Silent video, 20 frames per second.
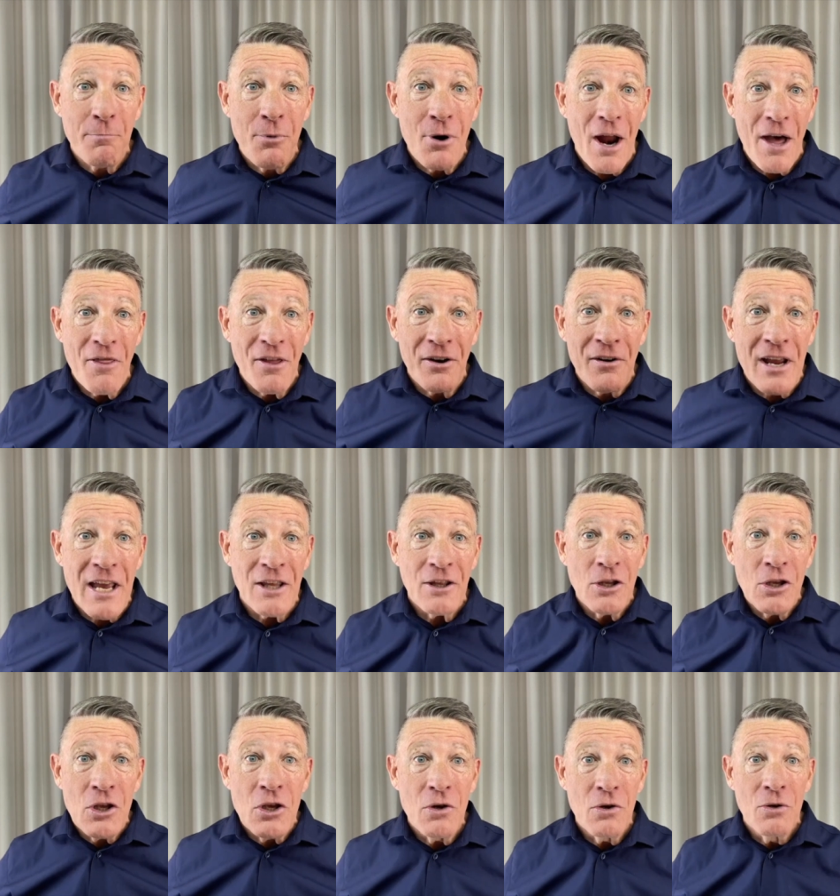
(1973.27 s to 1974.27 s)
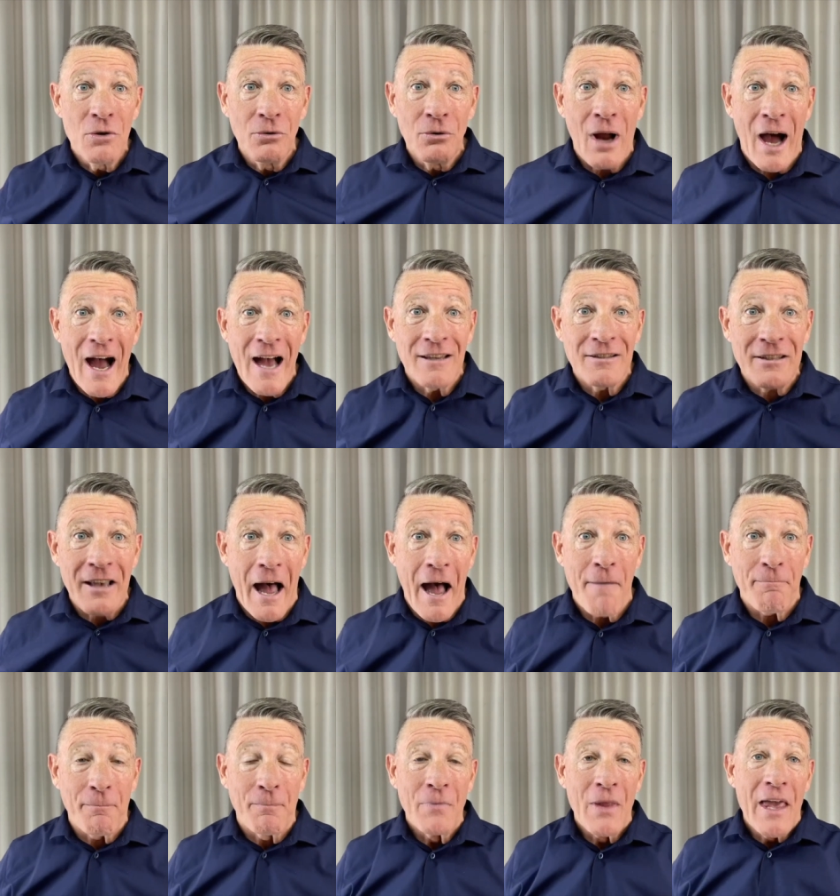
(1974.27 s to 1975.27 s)
brother in you rise
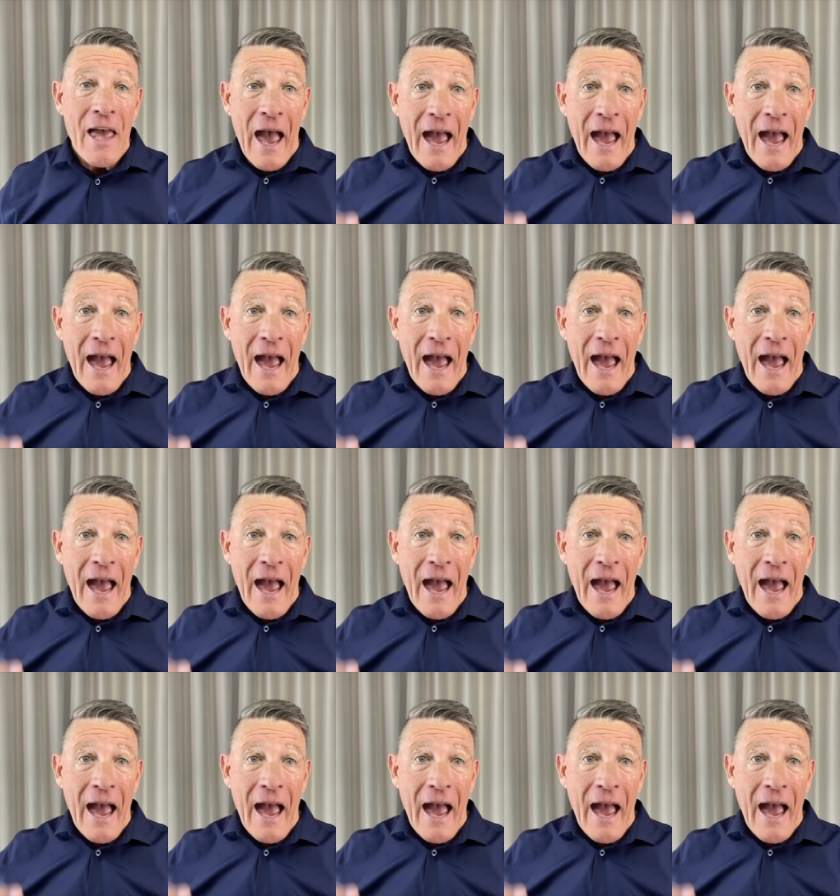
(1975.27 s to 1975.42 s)
up